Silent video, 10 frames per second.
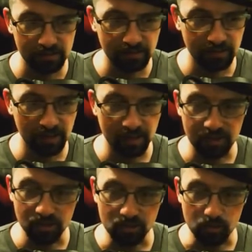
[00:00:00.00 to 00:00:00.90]
then I can
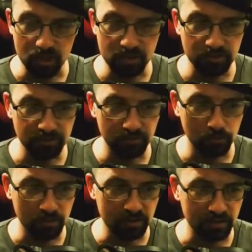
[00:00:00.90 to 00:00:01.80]
use recipe
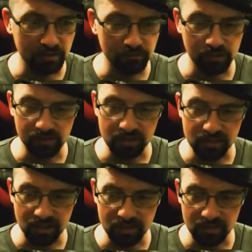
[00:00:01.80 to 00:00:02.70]
4 to convert the
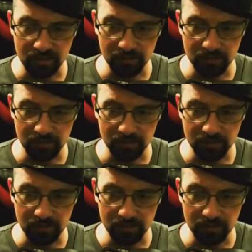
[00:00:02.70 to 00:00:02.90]
set. So